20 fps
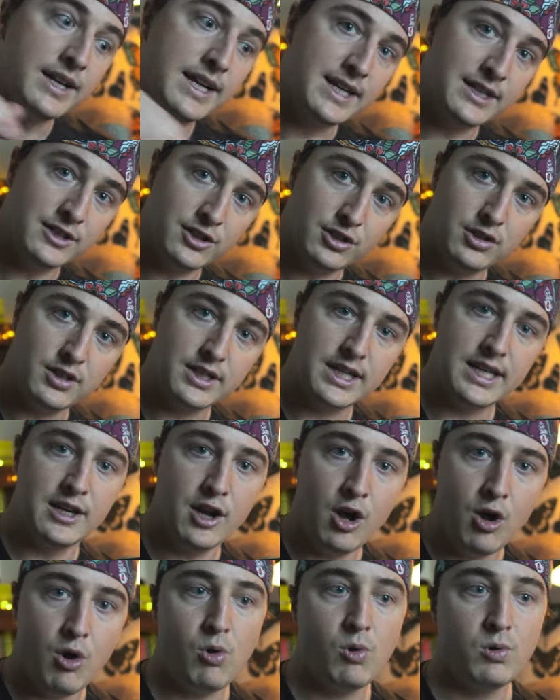needing to look in
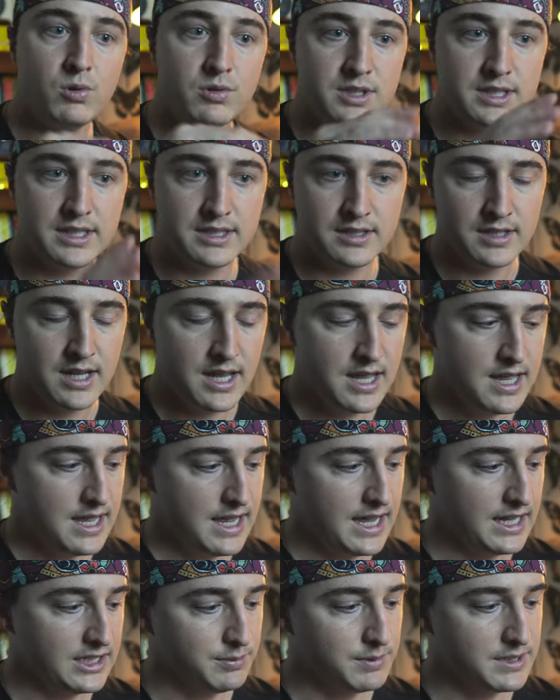holes and
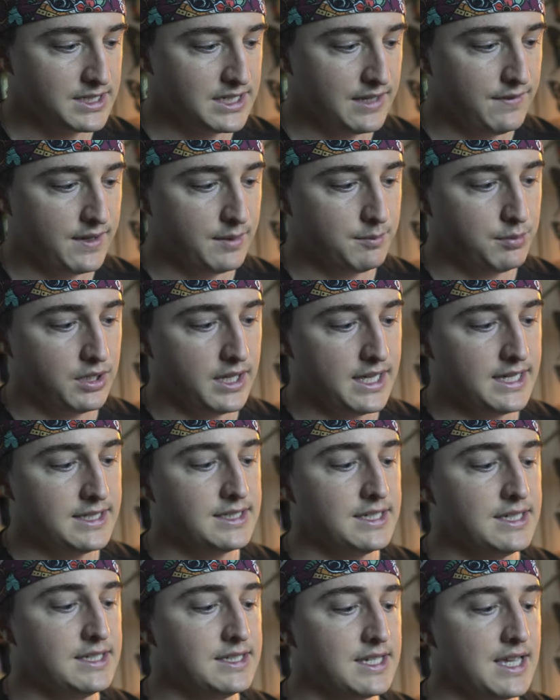in specific
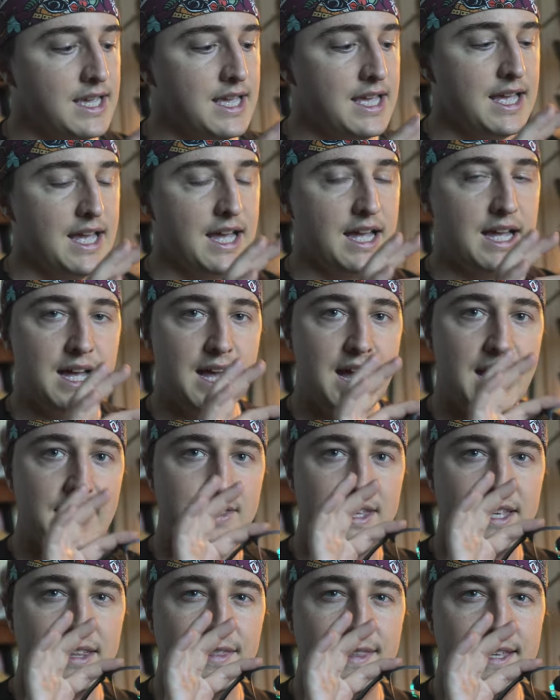places, I
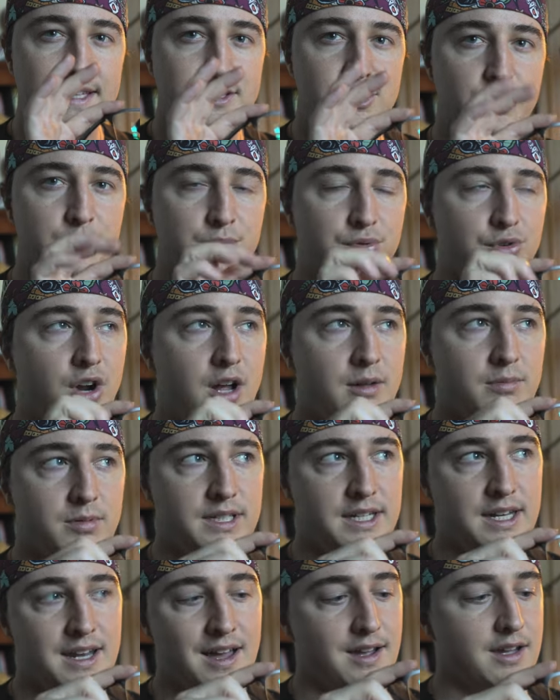think these are
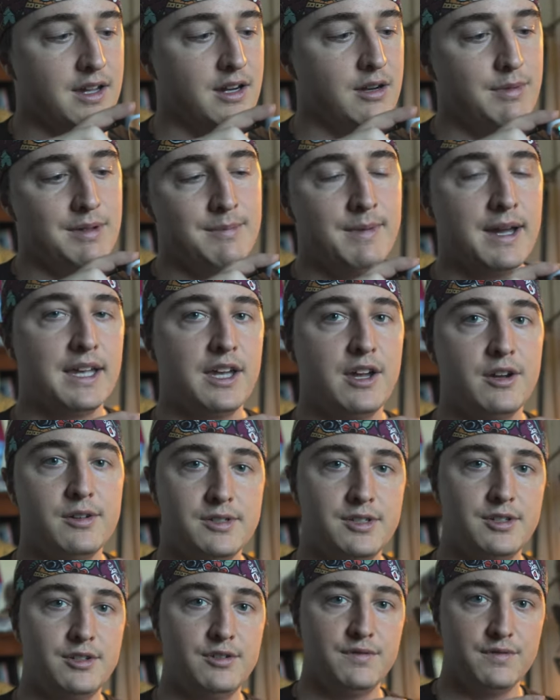probably not gonna be my
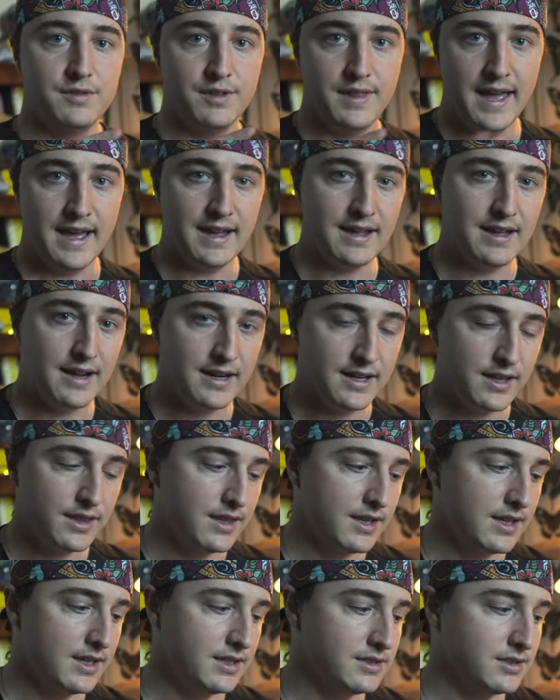go-to for that kind of
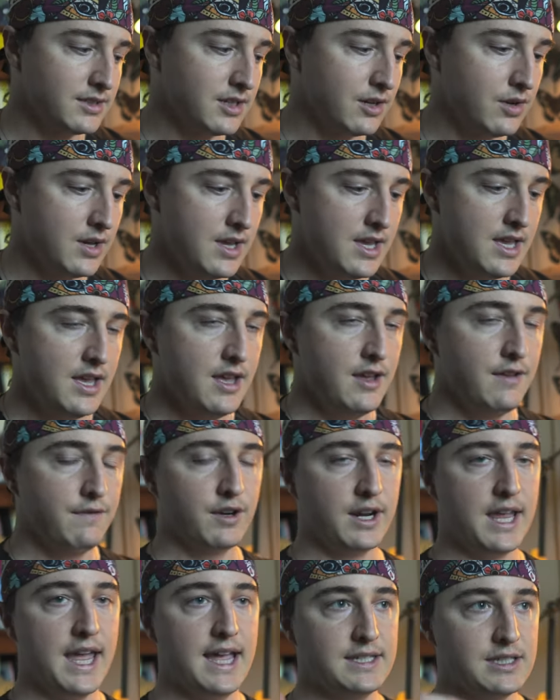thing. So
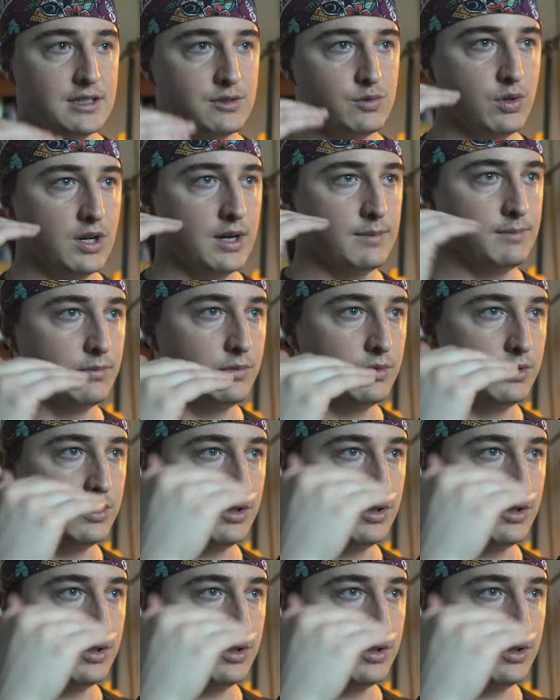for cases where I'm